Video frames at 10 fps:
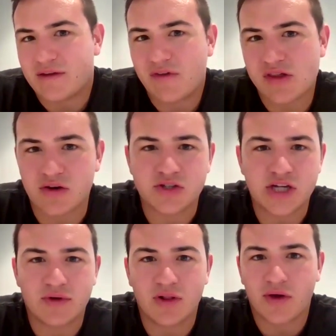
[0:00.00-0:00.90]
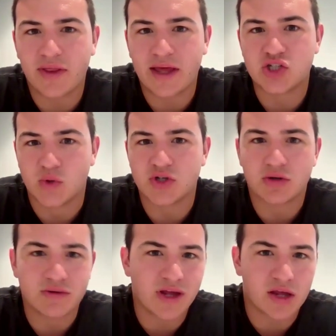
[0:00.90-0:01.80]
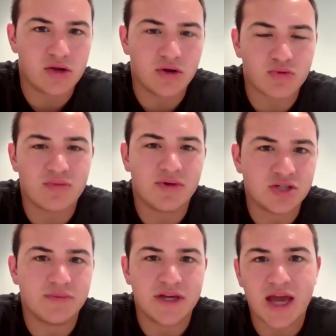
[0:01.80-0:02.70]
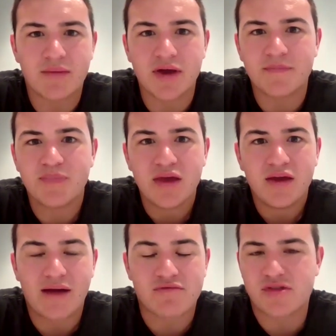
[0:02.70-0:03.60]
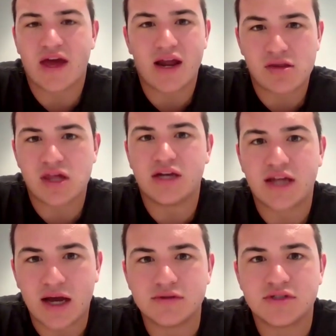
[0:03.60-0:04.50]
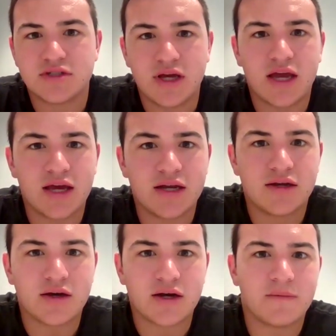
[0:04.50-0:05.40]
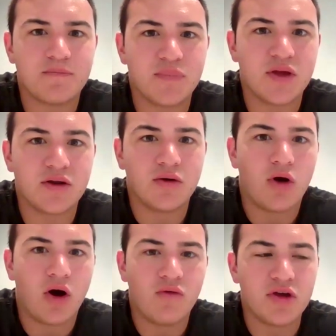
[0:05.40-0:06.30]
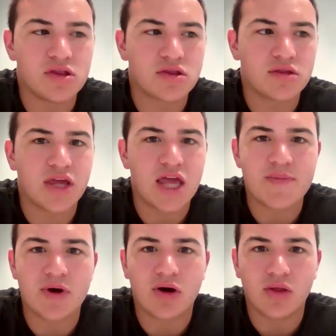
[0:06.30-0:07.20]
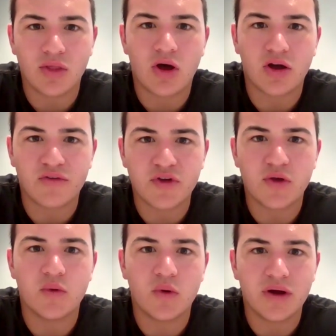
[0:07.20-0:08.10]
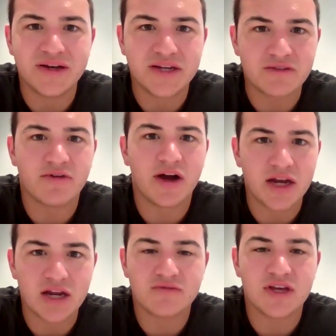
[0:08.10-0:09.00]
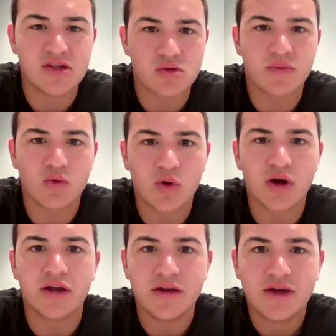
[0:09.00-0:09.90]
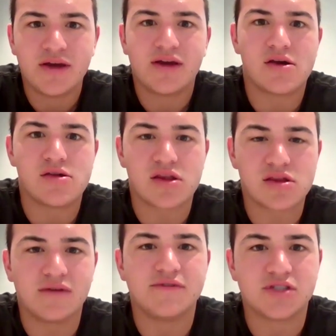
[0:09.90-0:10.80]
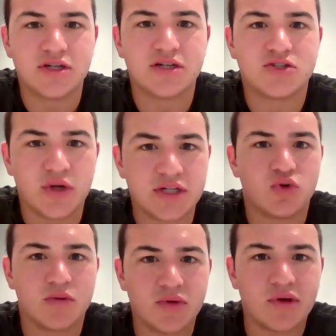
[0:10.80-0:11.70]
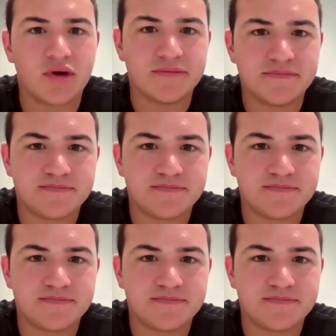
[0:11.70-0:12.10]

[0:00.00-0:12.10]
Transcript: was encouraging anyone to look at like short term or the next 2 to 3 months to be gaming. After that, I'd say DAOs and, always keep a long view on DeFi and NFTs no matter what, because that stuff is going to transform a lot.